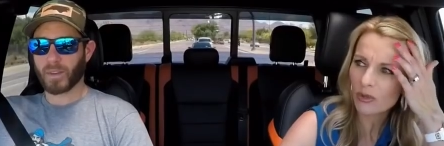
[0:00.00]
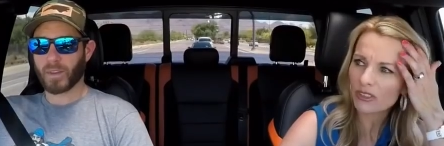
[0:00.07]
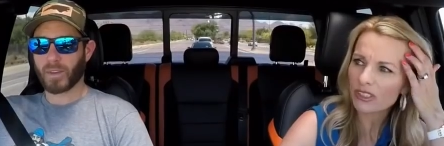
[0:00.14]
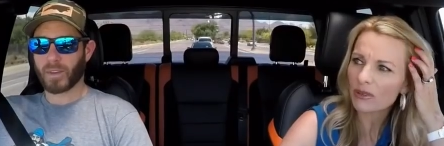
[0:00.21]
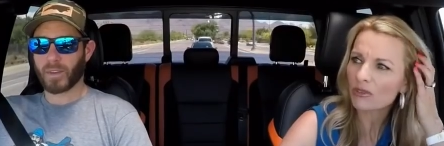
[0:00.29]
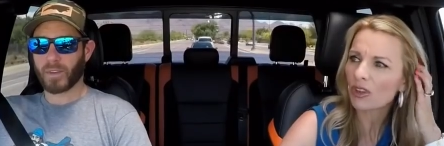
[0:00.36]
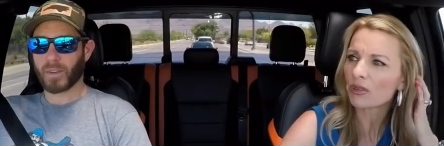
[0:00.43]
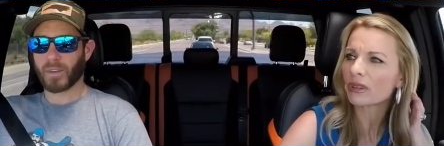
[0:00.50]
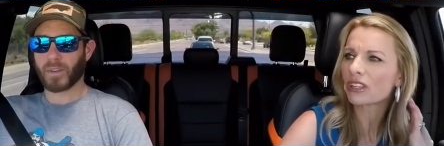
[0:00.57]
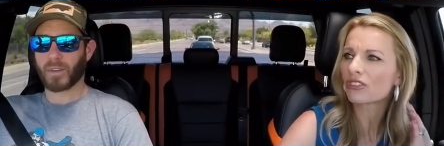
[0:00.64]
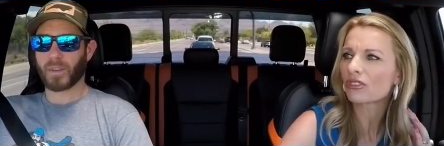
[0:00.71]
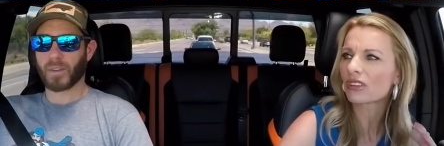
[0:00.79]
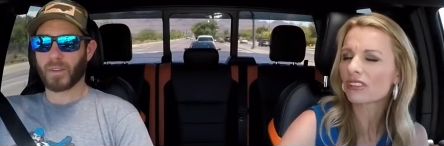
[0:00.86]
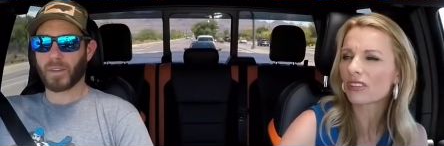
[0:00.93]
Speaker 1: one time told me he
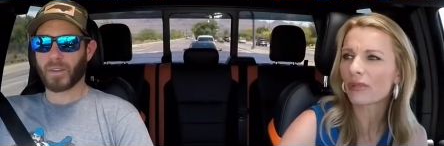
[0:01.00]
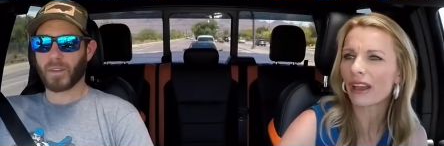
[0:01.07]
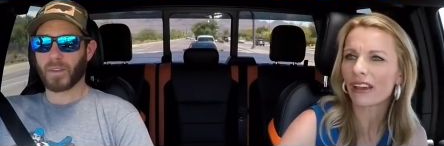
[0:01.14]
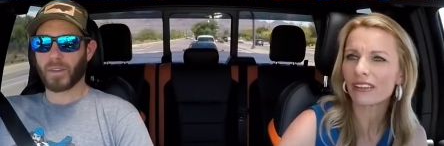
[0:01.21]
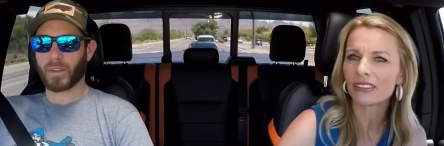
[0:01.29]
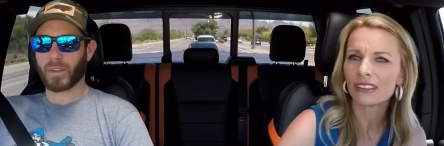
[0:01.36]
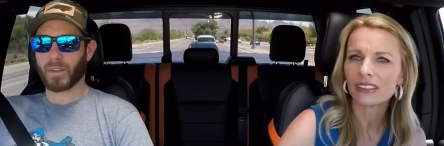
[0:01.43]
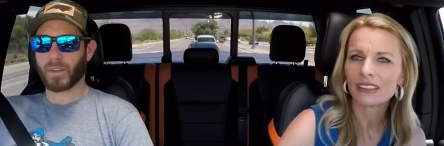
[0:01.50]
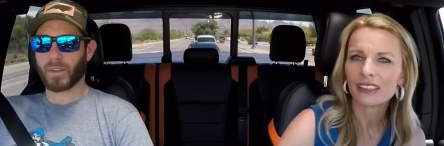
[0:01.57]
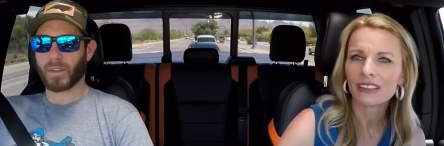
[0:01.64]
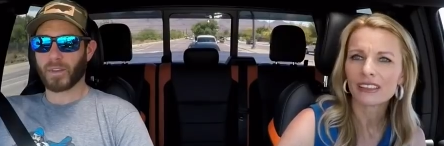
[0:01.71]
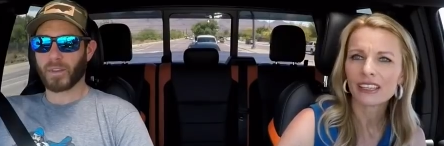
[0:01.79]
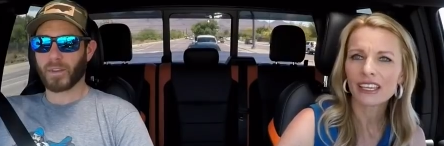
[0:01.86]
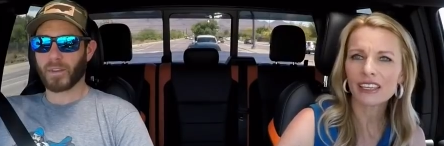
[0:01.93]
drinks about.
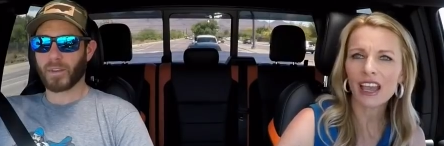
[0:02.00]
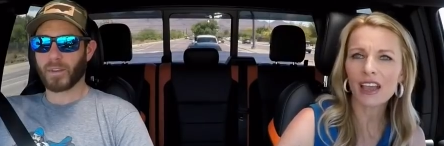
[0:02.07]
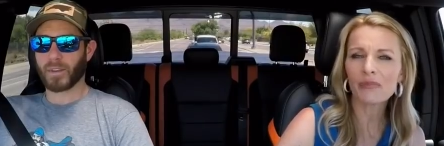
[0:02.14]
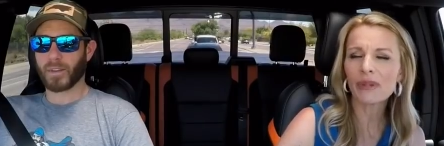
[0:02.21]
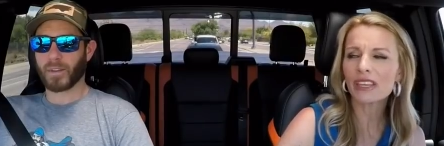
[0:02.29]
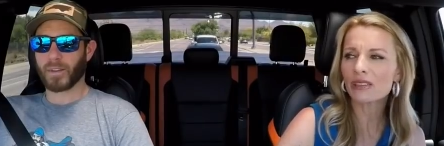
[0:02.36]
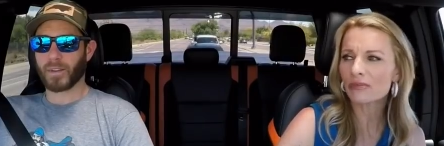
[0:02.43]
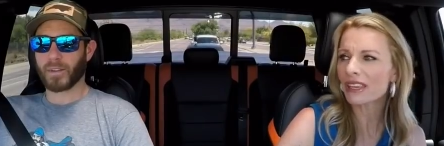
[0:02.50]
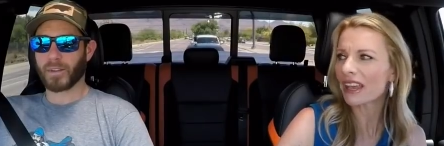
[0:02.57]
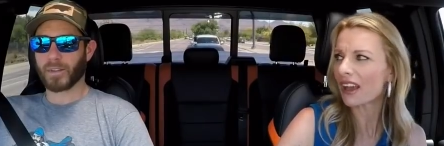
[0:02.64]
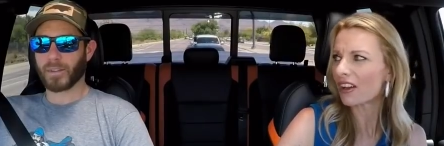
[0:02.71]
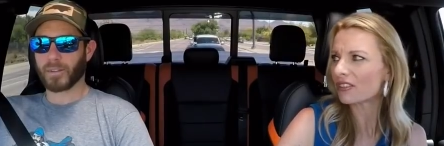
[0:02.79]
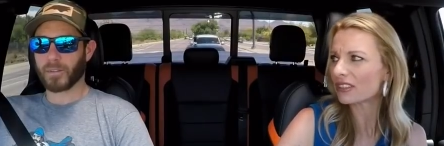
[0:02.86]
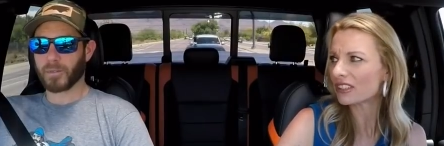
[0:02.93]
He, I made him
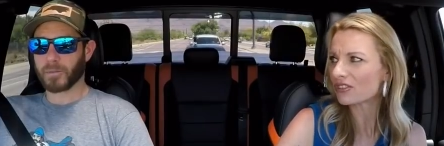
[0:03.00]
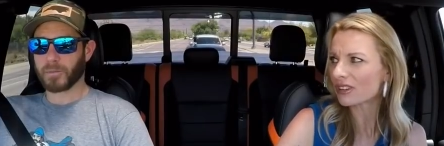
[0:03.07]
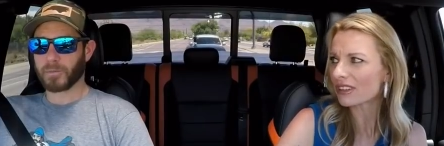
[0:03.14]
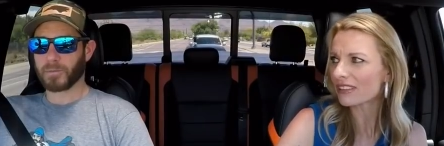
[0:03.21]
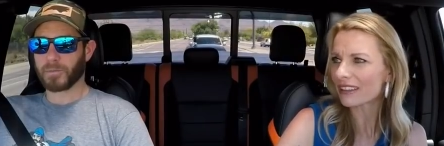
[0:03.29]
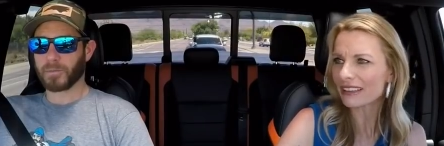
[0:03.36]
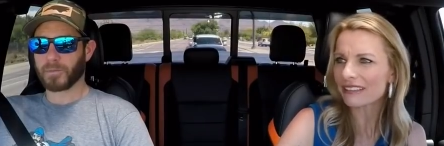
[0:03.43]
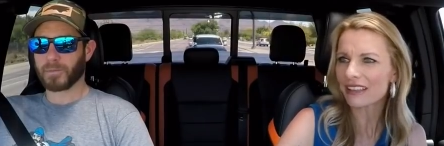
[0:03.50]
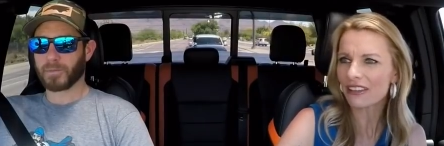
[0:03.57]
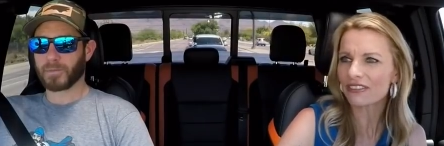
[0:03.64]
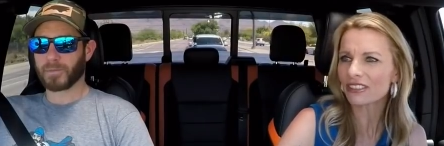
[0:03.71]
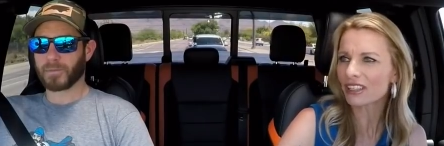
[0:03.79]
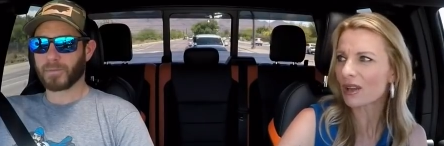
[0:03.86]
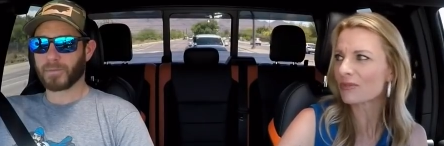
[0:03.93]
count. He drinks like
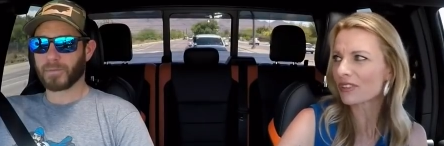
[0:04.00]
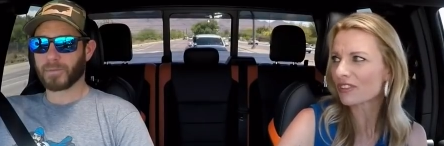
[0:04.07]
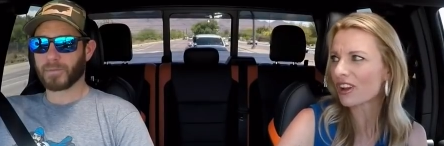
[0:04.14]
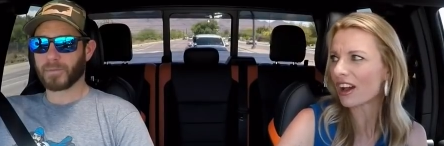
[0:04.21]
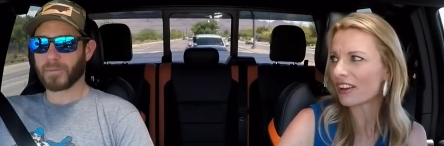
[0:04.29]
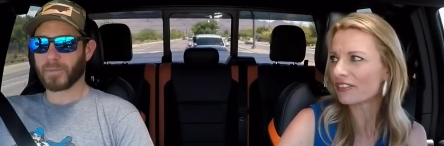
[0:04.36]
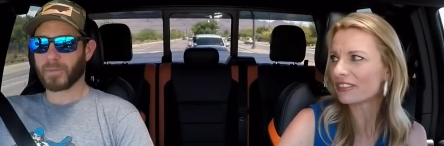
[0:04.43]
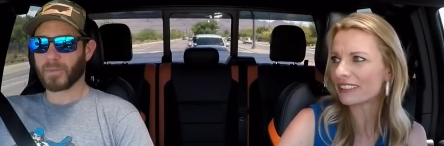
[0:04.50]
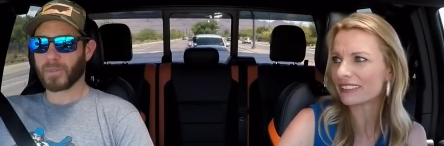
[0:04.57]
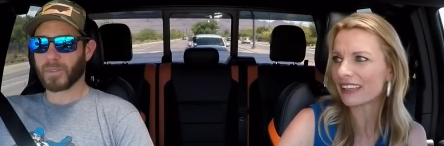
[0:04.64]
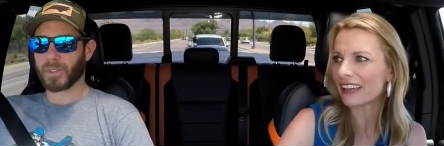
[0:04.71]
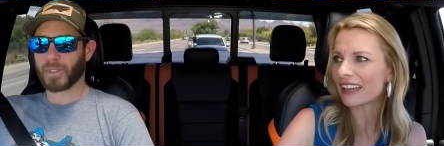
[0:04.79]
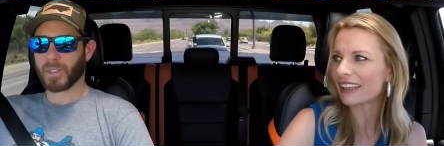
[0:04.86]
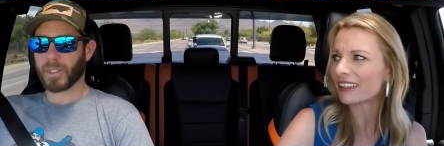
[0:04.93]
seven cups of coffee a
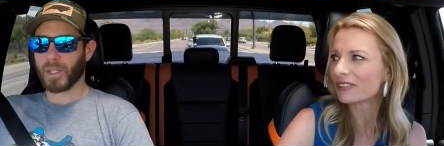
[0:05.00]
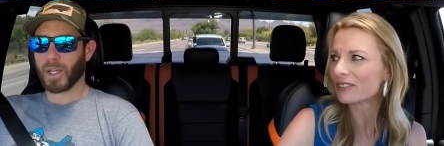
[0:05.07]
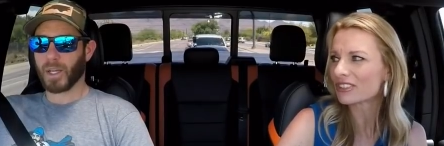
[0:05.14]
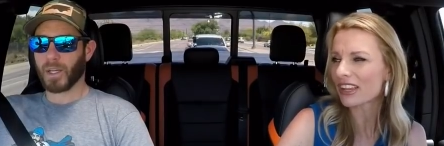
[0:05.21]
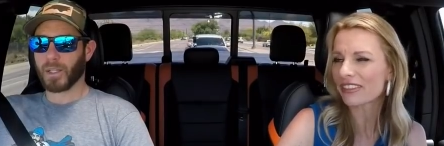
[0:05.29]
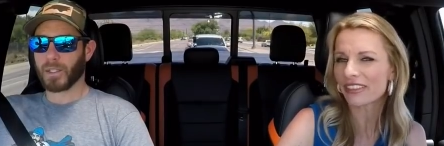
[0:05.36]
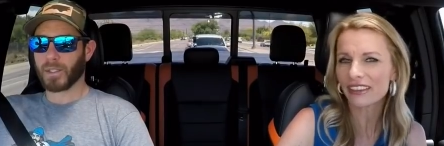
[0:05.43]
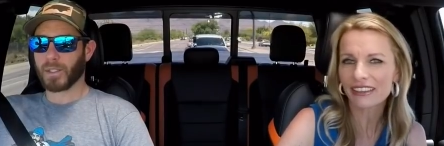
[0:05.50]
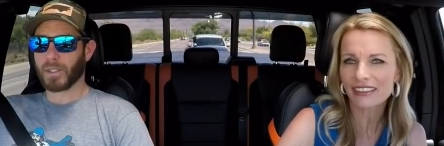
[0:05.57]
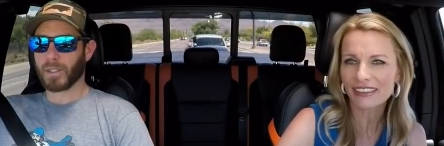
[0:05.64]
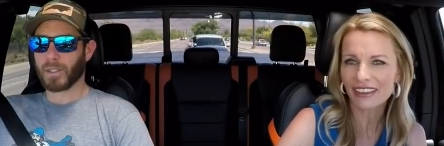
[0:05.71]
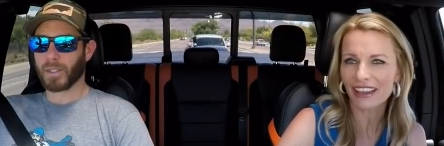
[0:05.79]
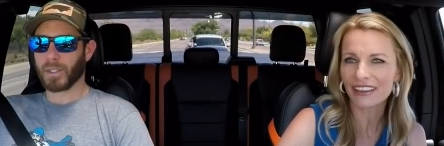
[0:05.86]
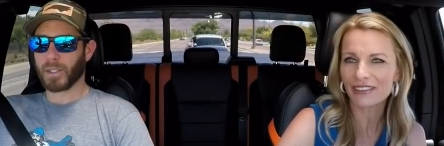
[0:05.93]
day, which I think
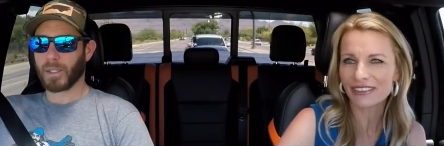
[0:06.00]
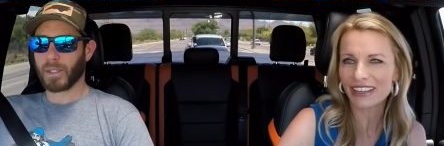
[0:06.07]
is kind of